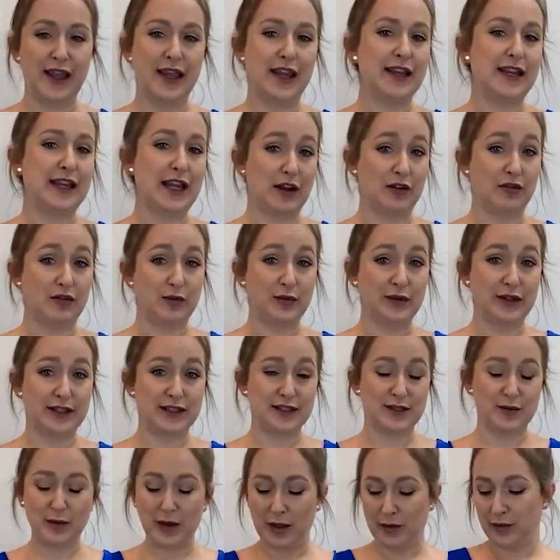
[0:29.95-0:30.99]
Now to replace the
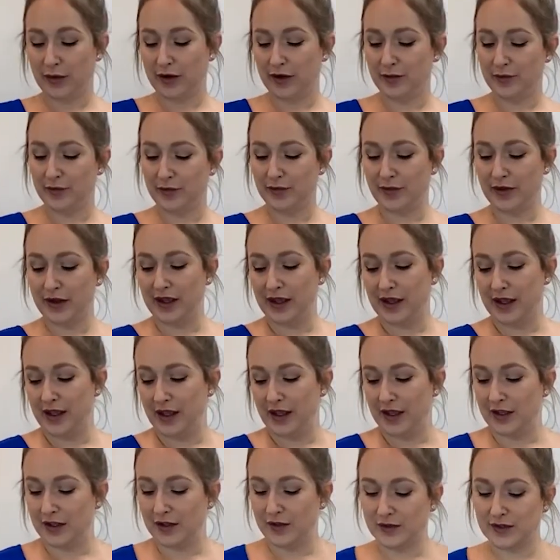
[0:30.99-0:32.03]
paper,
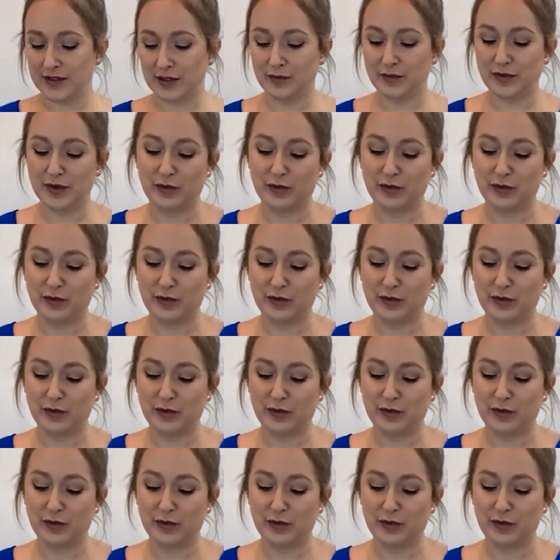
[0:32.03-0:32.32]
you simply